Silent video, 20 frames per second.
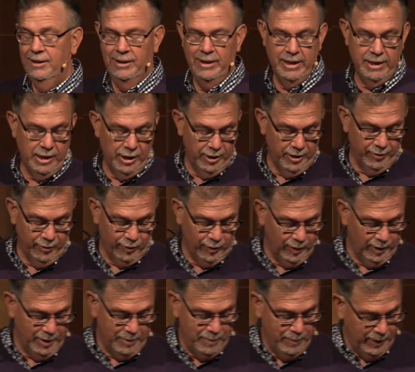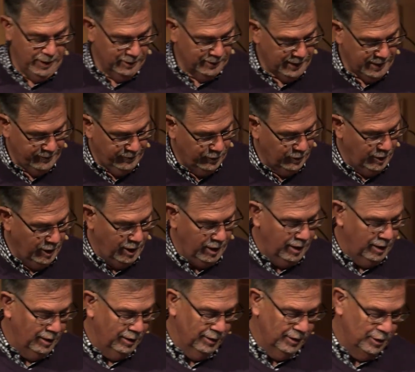He could have really milked that for
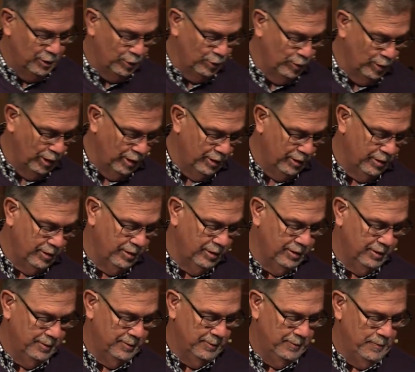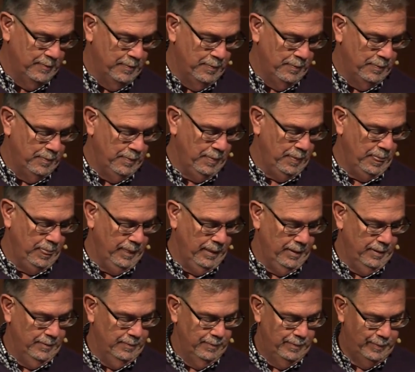all it's worth,
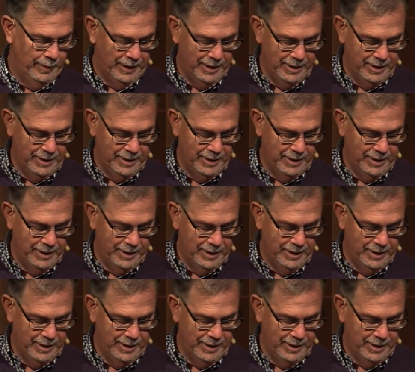but he